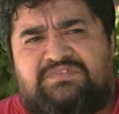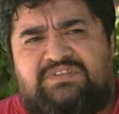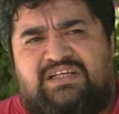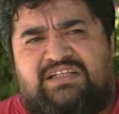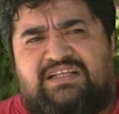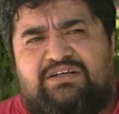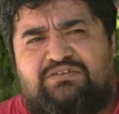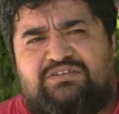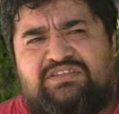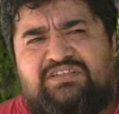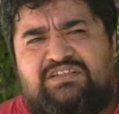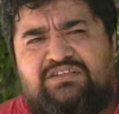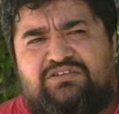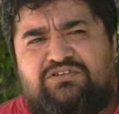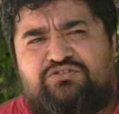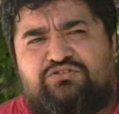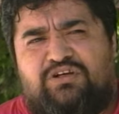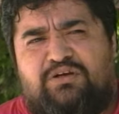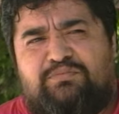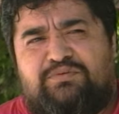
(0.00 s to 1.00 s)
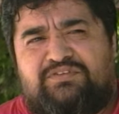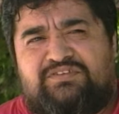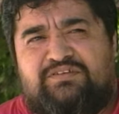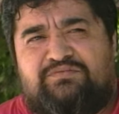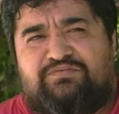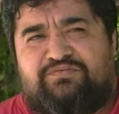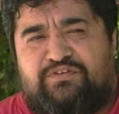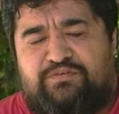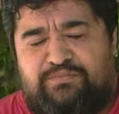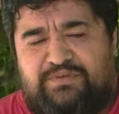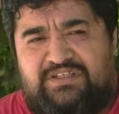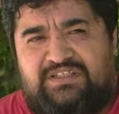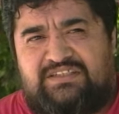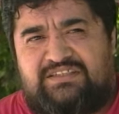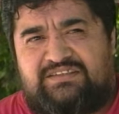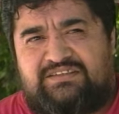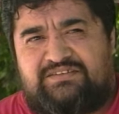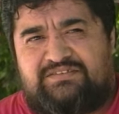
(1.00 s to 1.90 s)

And that was a little troublesome for me,